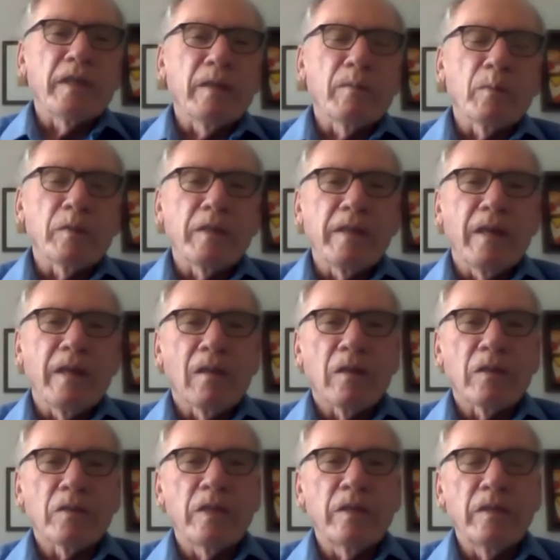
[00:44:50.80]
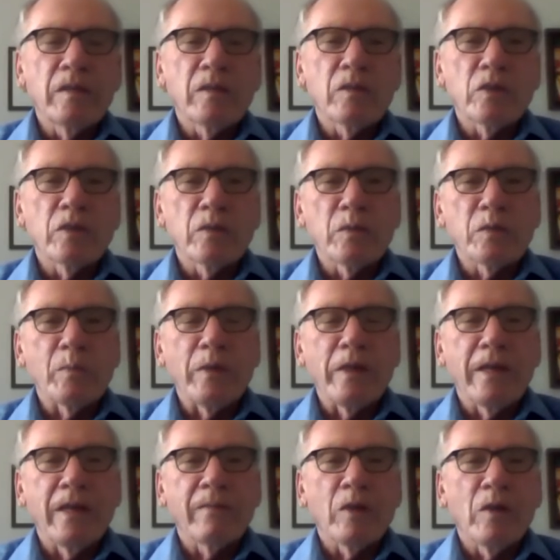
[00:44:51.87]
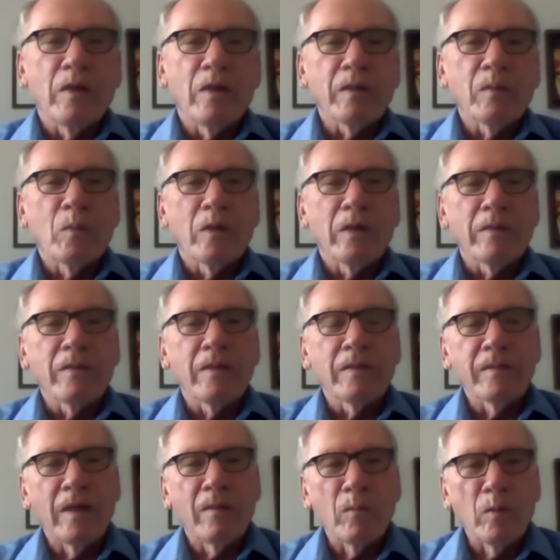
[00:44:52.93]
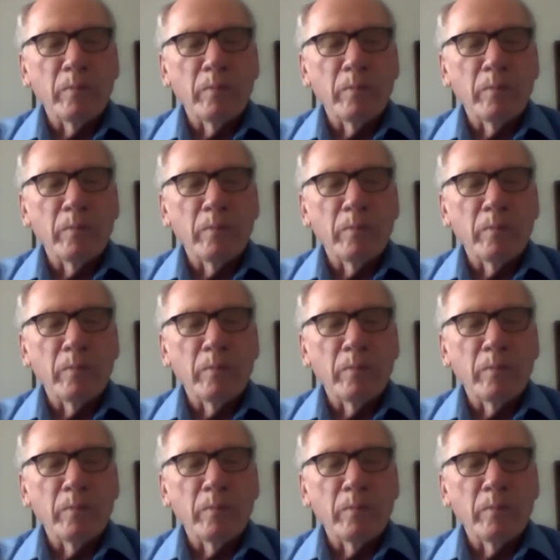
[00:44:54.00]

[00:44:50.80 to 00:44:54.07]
thinking with the LRT issues we have in Ottawa that that